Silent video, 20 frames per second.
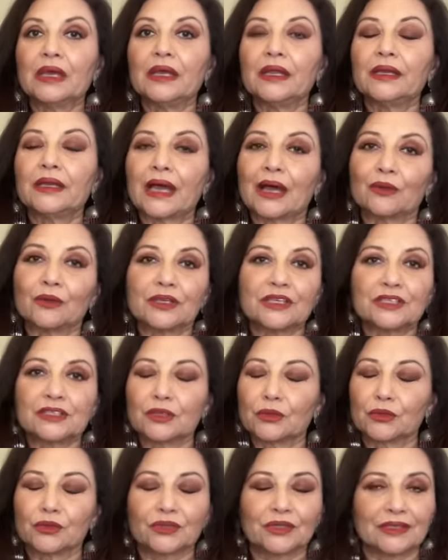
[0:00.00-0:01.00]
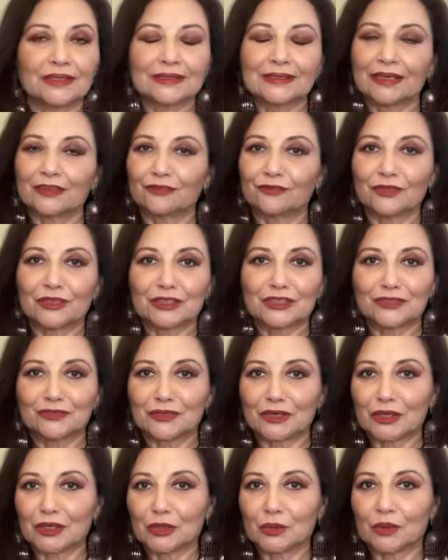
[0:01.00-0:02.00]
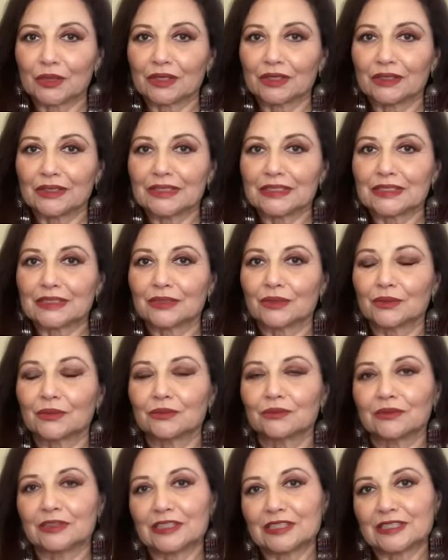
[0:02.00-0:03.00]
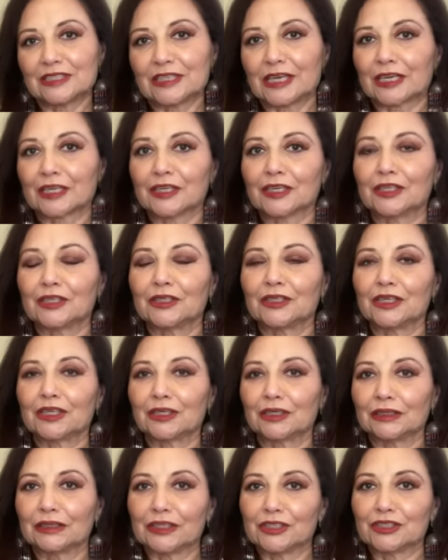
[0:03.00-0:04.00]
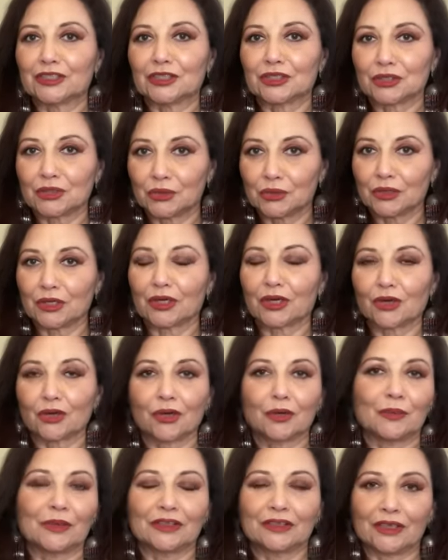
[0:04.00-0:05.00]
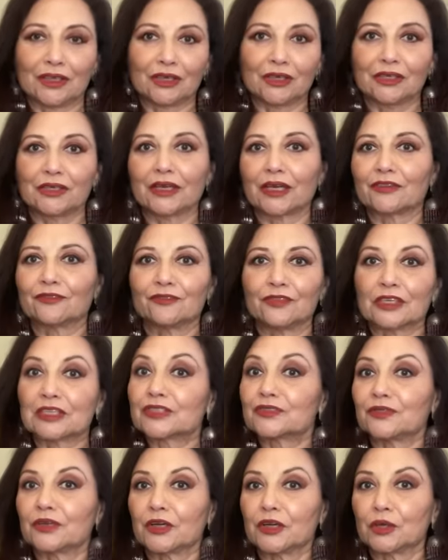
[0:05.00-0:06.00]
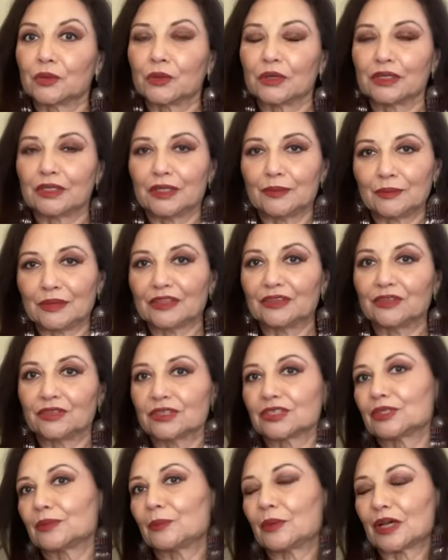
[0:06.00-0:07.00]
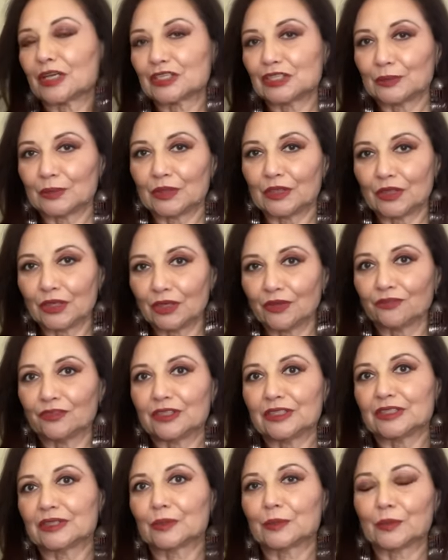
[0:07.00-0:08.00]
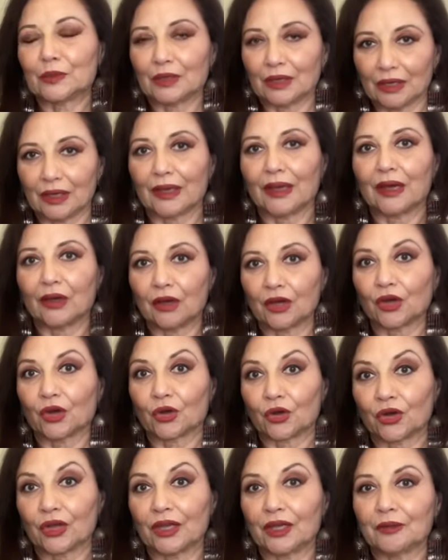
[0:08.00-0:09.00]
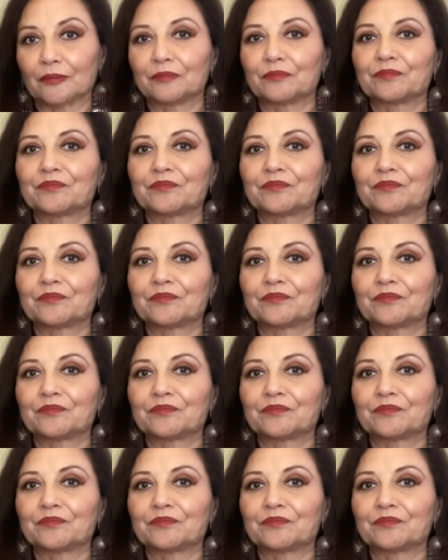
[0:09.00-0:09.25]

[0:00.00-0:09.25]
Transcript: nowadays, you know, things get fixed very quickly. So these technical glitches could occur, but they could get fixed very quickly. But there's a possibility of these uh, occurring.